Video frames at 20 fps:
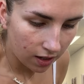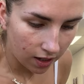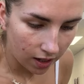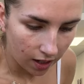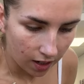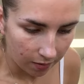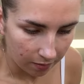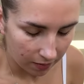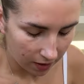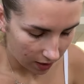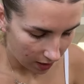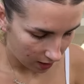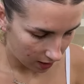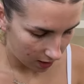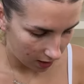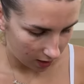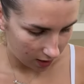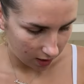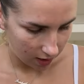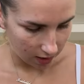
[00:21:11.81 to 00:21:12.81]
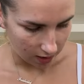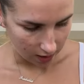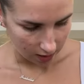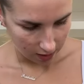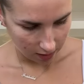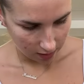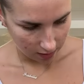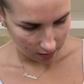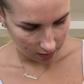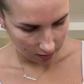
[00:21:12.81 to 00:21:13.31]
and I'm glad I
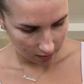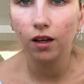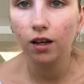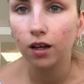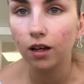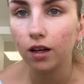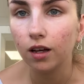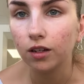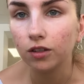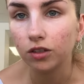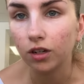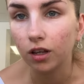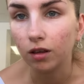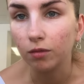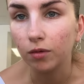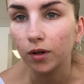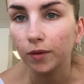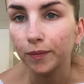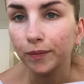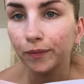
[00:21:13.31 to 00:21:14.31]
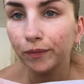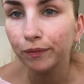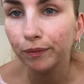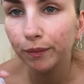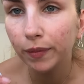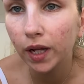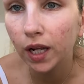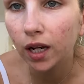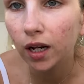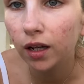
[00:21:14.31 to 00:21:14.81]
didn't. I'll try them on.
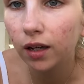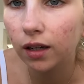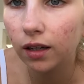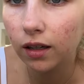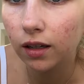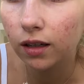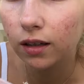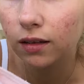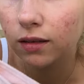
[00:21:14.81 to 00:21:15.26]
But look,